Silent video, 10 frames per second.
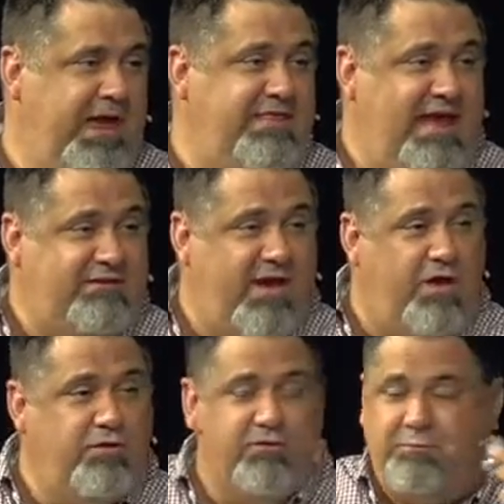And that's
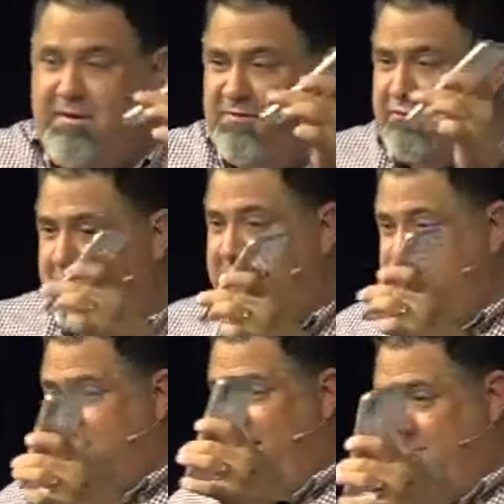how you spend some
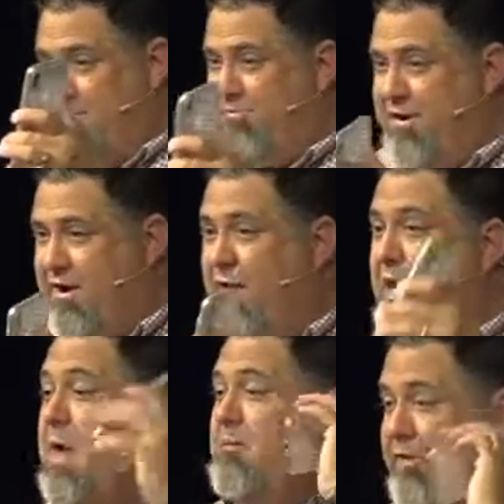of your time in prayer.
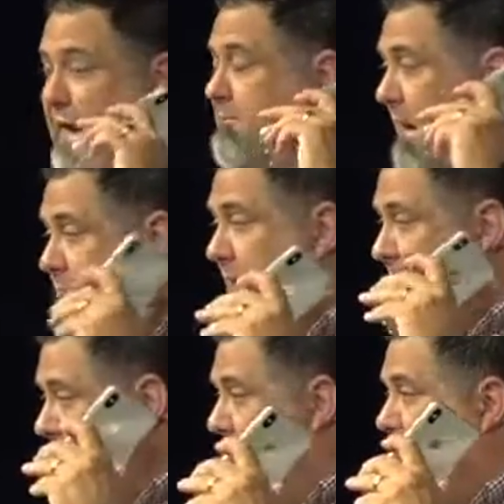Blah, blah,
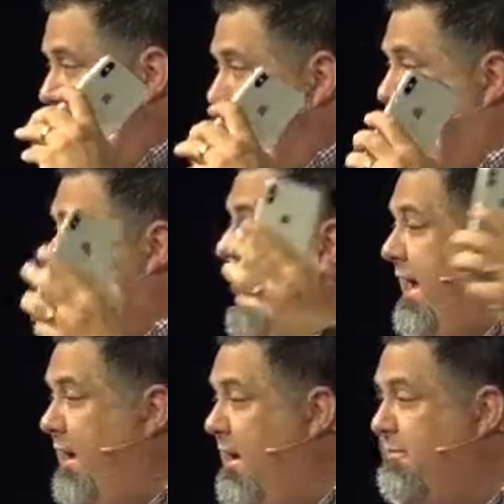blah, blah, blah, blah.
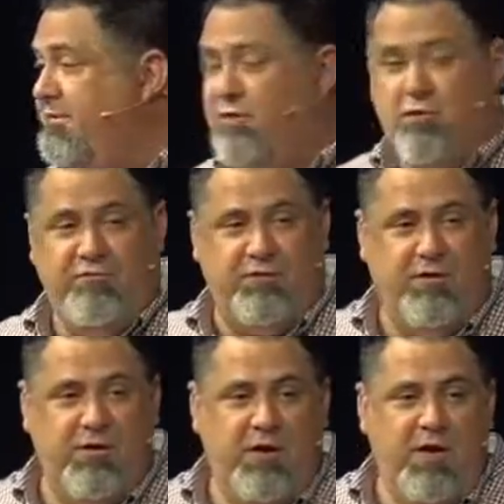Hang up. It's over.
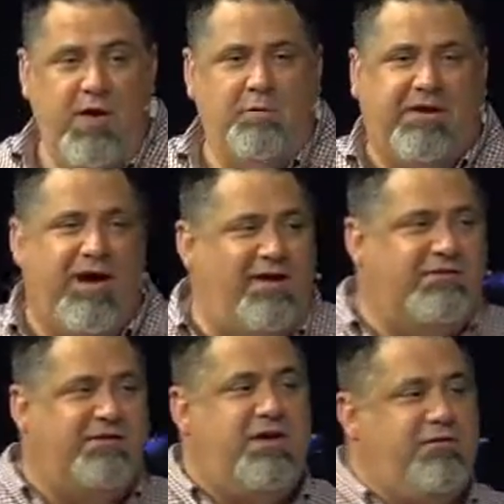But
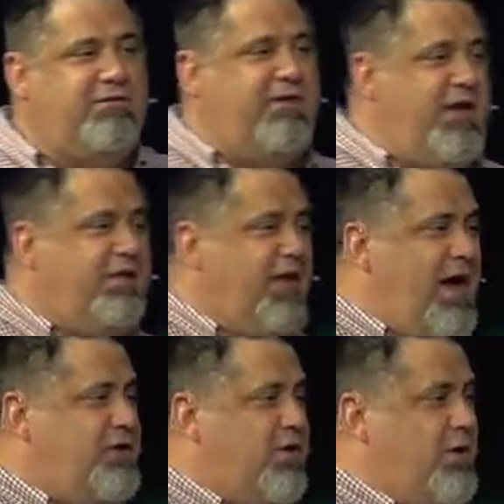God's on the other side of the
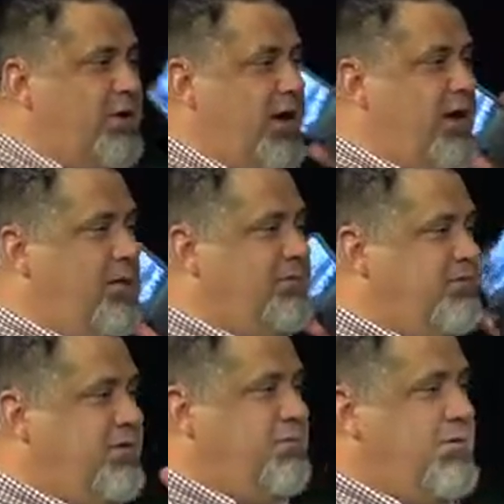line going, um,
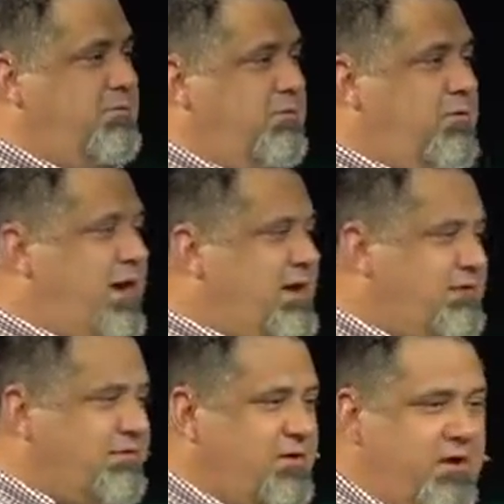excuse me, when do I
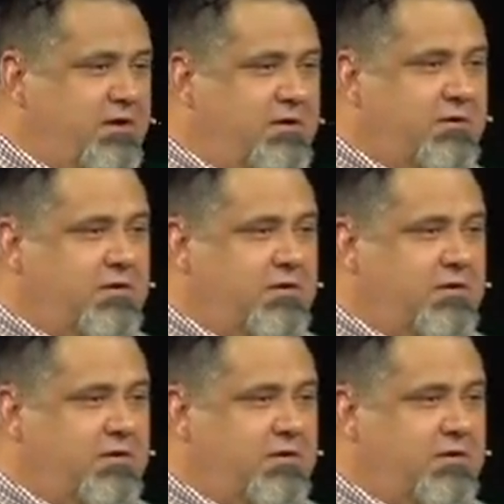get to talk?